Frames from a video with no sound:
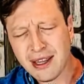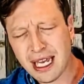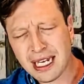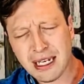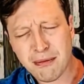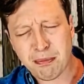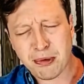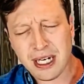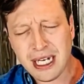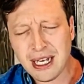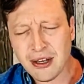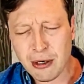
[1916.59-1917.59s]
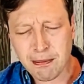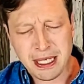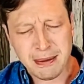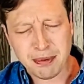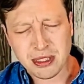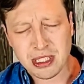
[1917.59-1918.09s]
that can bring other
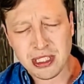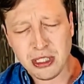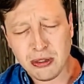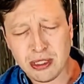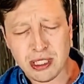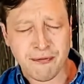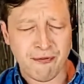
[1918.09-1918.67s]
people to you to